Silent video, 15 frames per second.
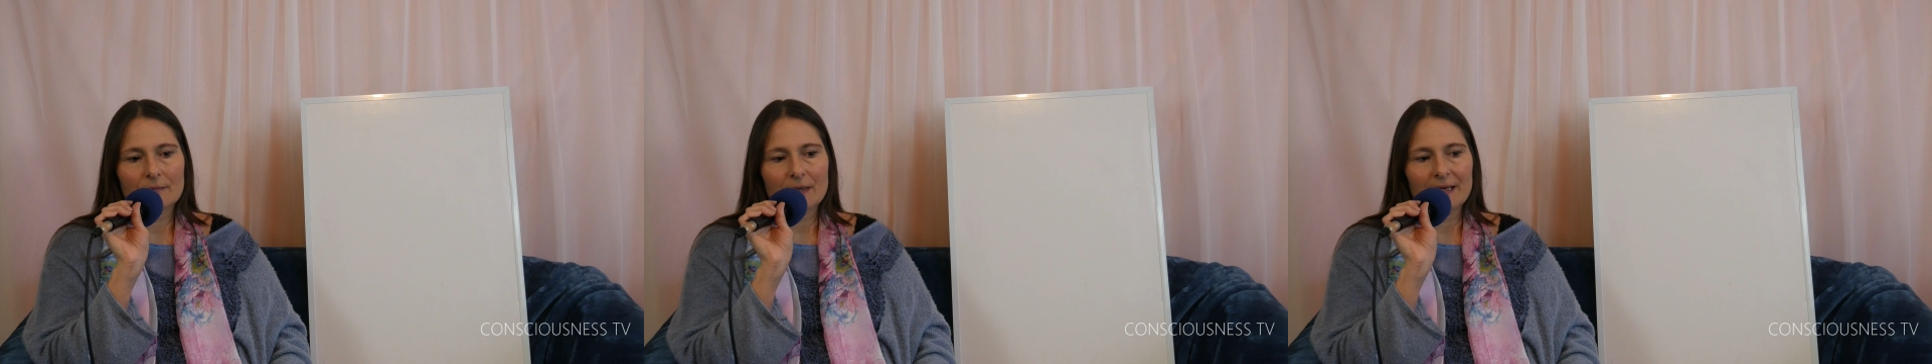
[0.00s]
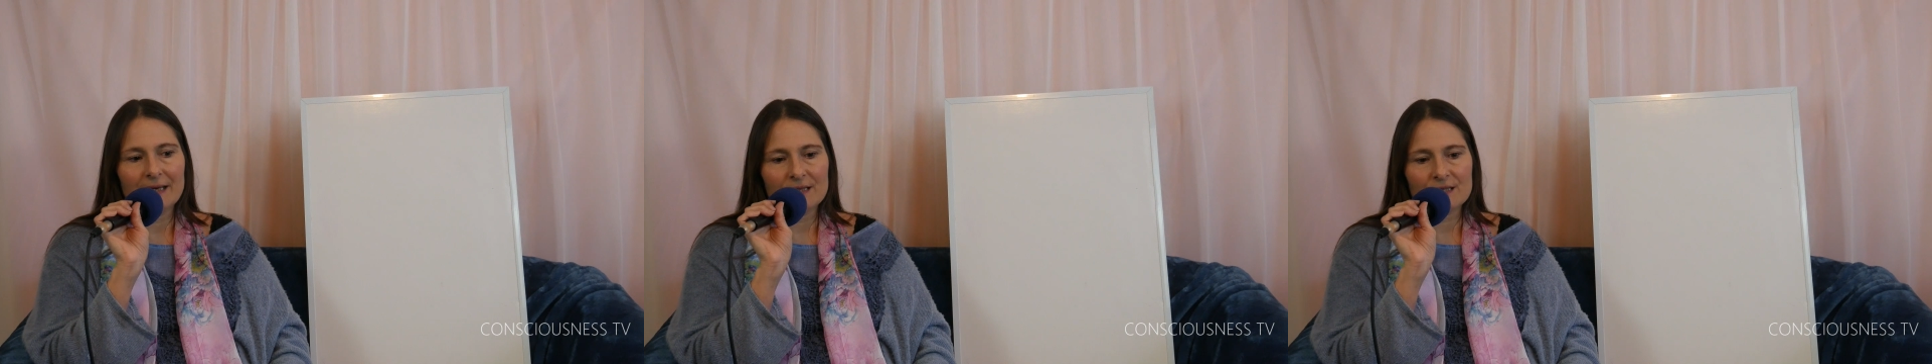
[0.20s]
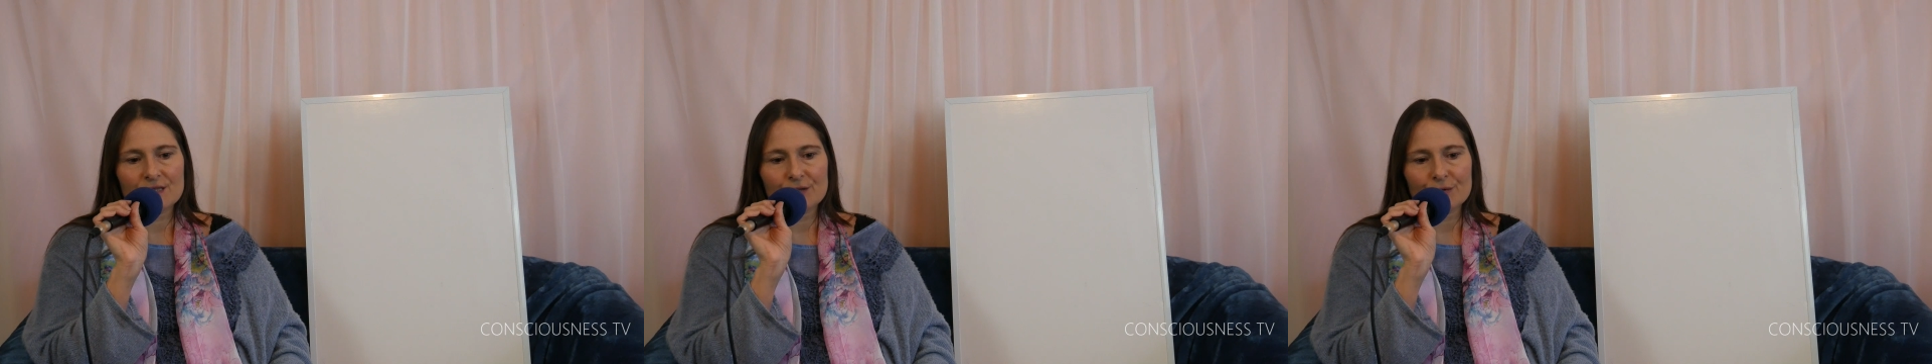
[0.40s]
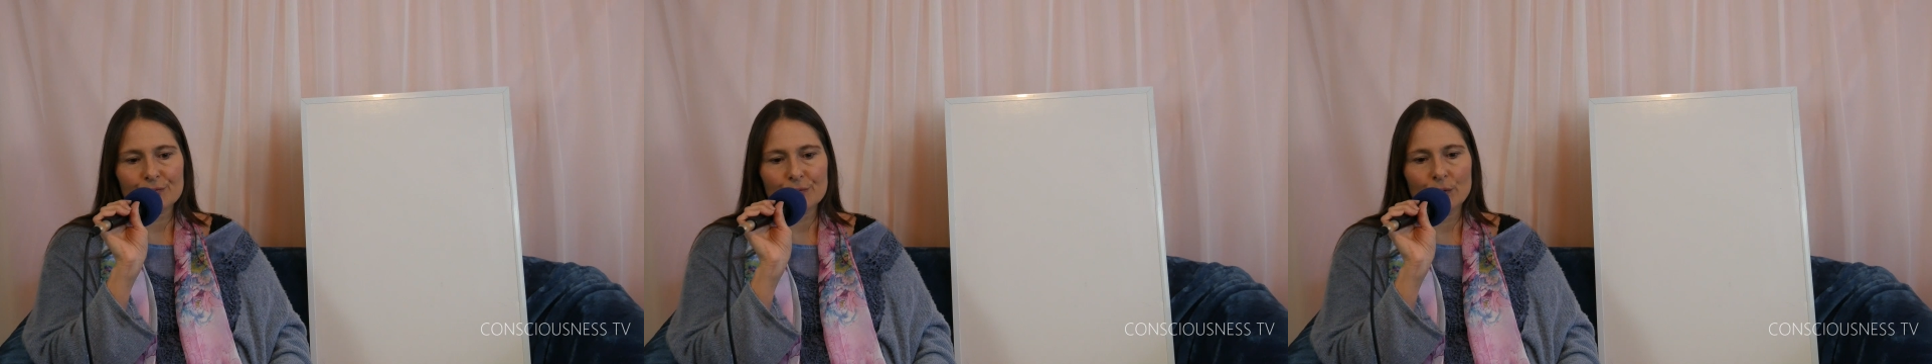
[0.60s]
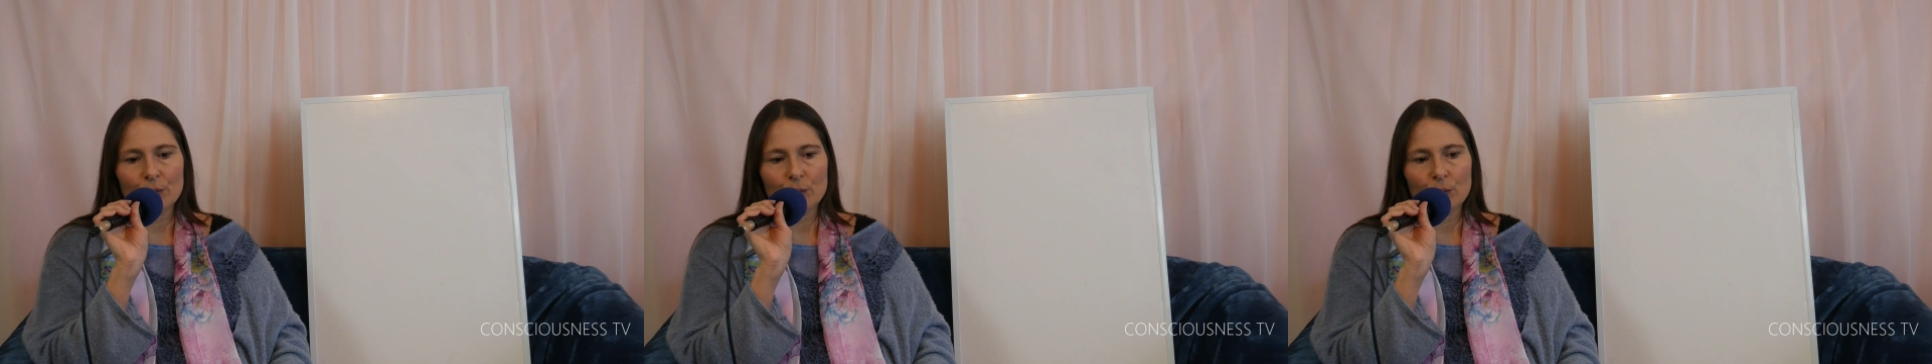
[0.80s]
is
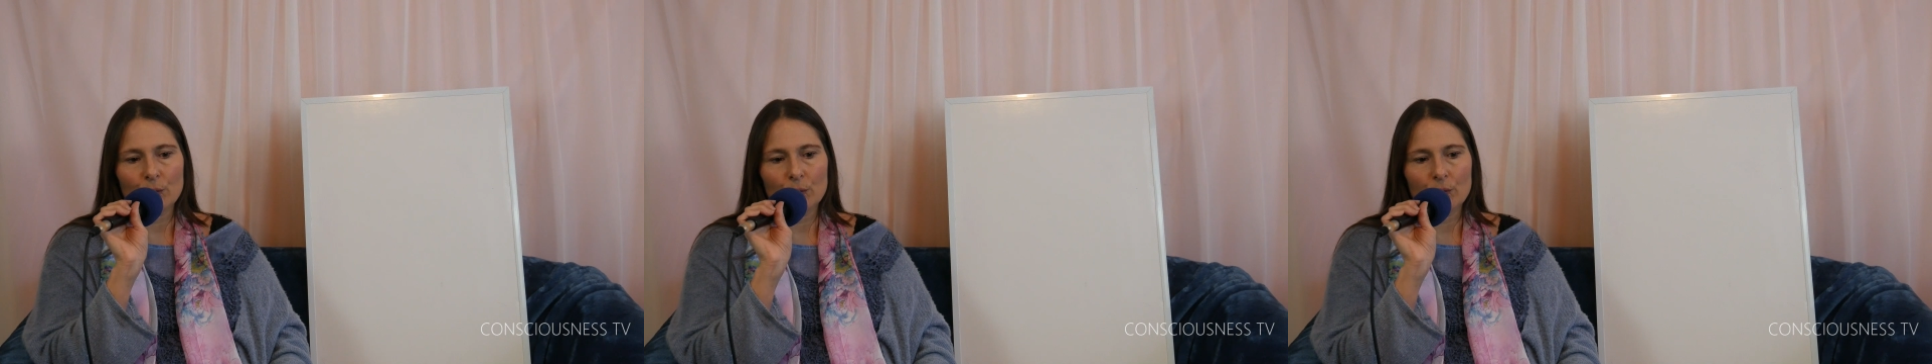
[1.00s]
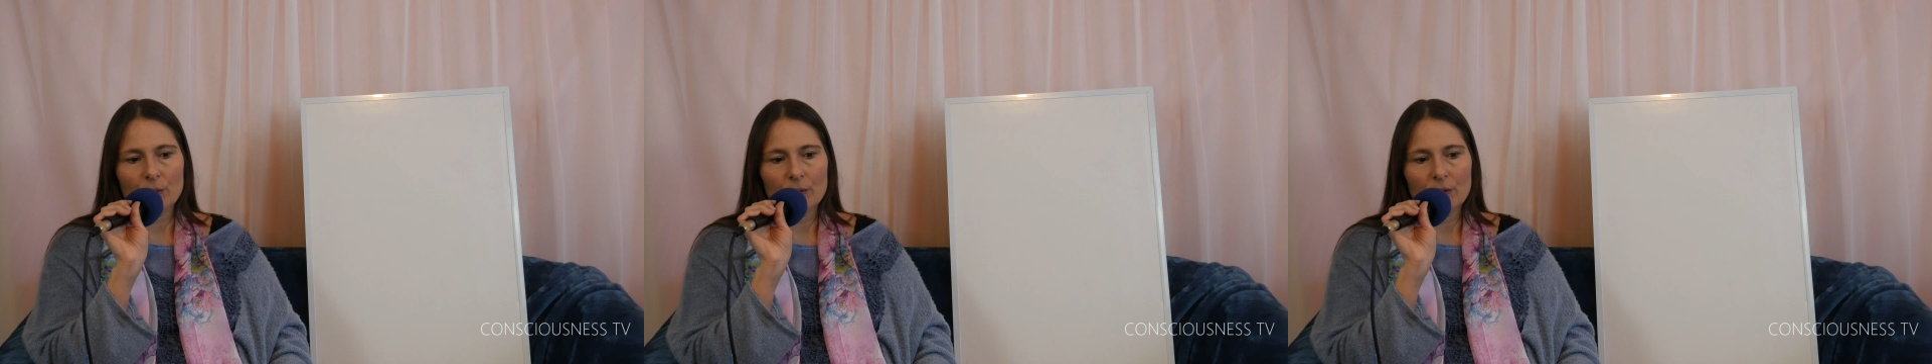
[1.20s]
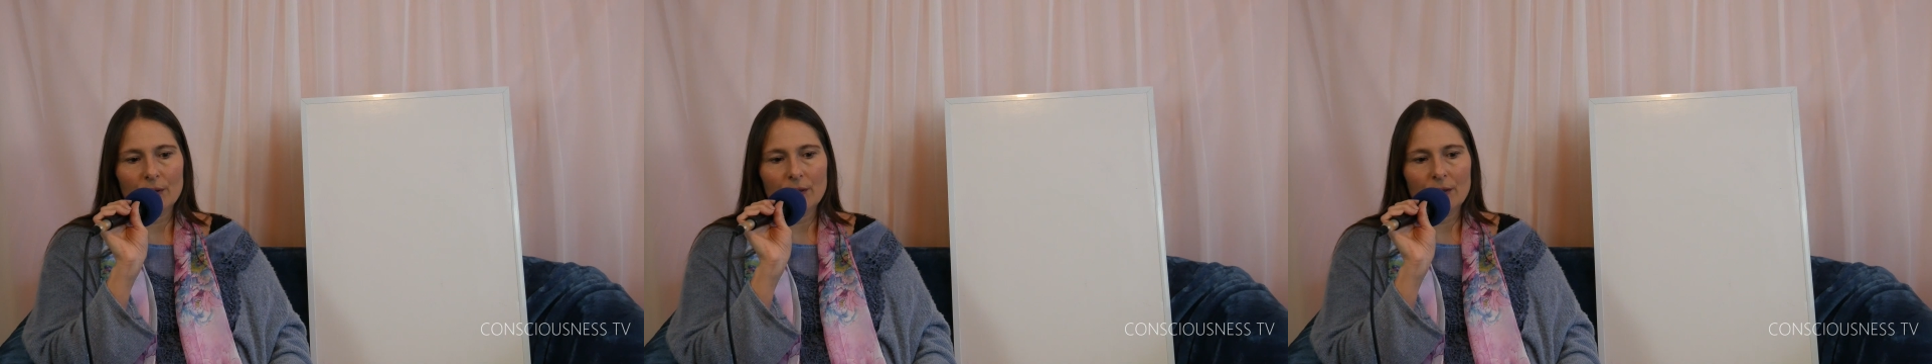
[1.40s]
through